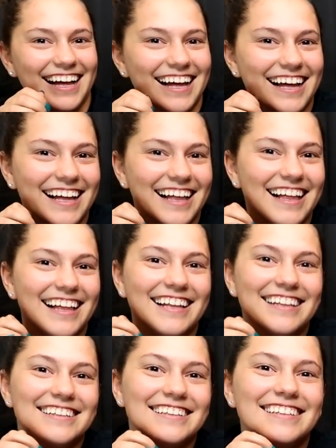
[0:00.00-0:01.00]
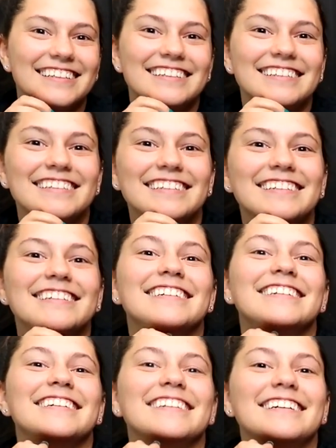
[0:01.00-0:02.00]

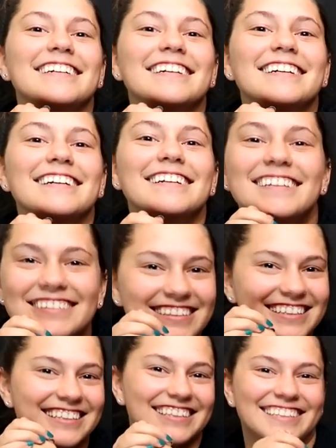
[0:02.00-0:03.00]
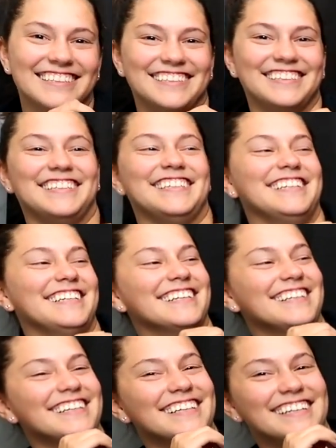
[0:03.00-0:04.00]

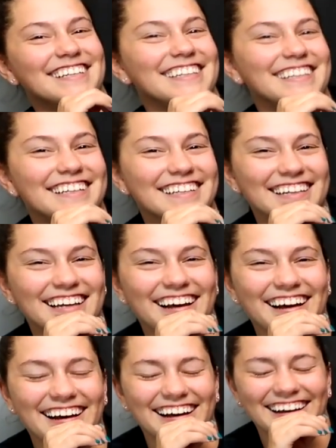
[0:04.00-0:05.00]
(silent)